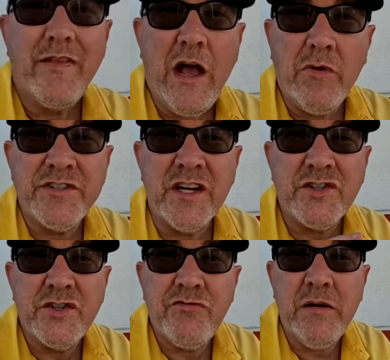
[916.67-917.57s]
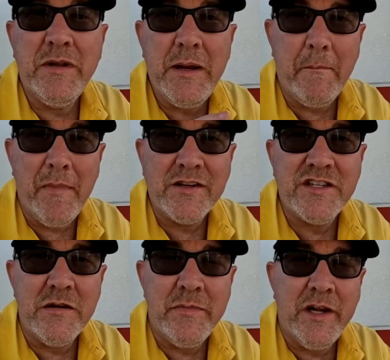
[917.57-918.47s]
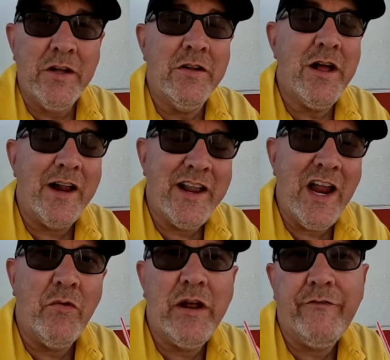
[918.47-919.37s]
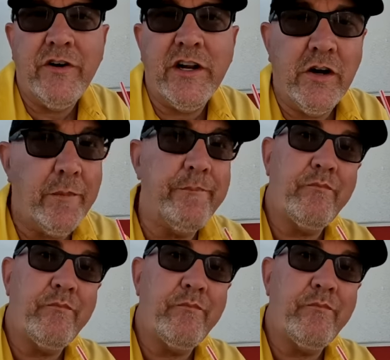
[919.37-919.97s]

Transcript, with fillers: That was an extremely messy meal. I can't wait for dinner.